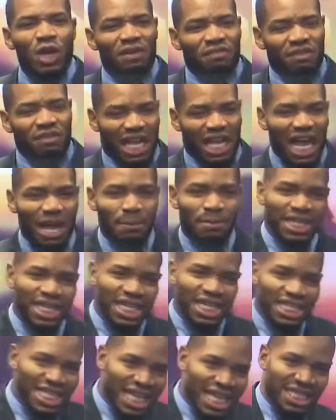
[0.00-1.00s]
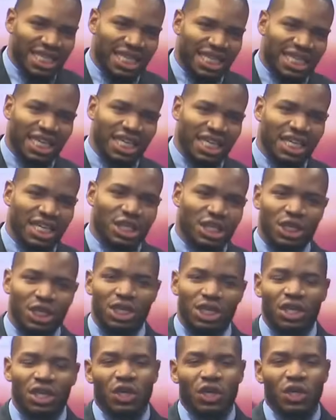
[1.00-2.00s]
You have cabinet as a
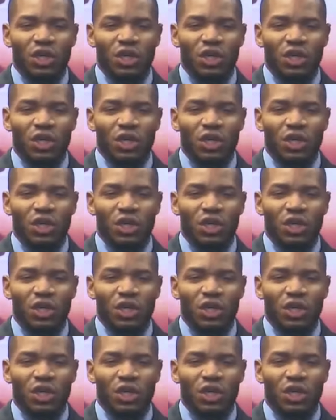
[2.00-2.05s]
king.